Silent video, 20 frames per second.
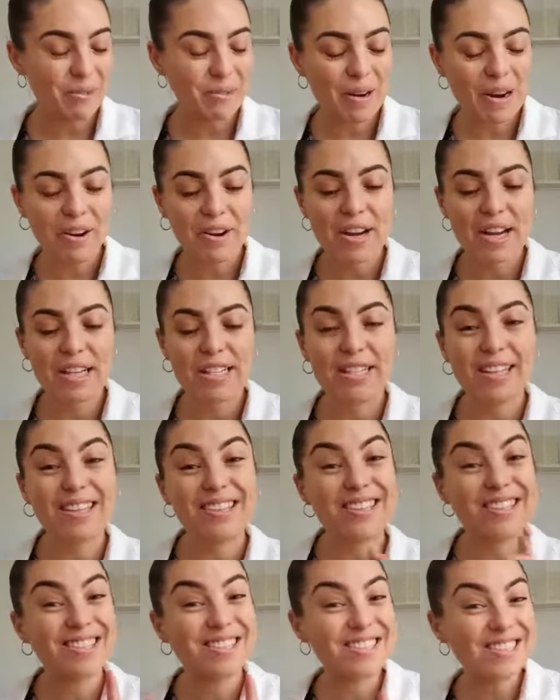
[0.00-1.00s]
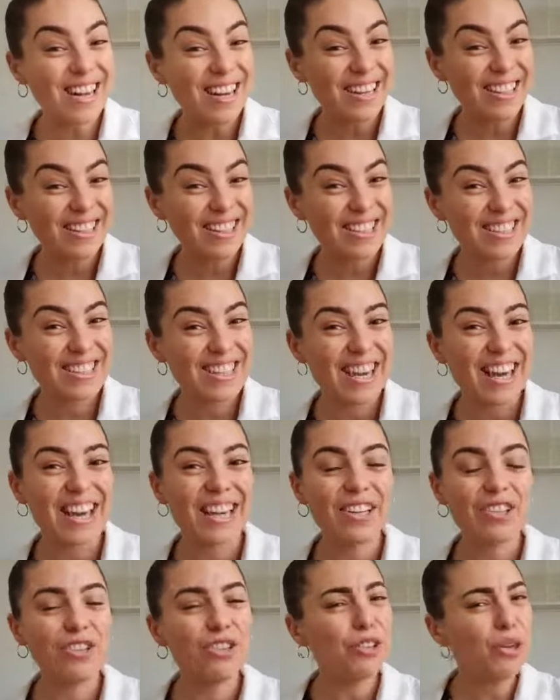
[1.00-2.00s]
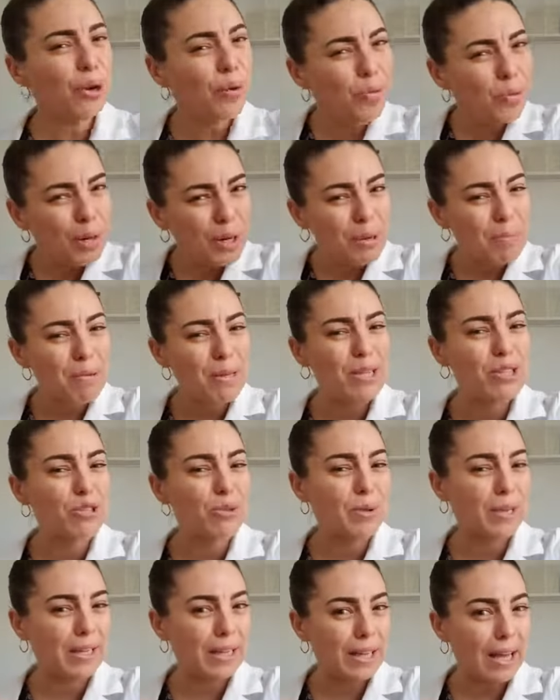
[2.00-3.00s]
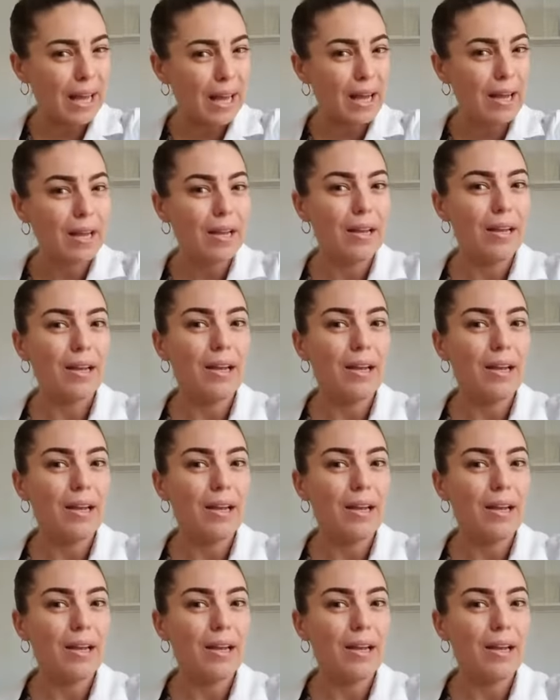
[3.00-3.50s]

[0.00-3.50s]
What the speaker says: Whereas at the start of the day, you don't want to be doing that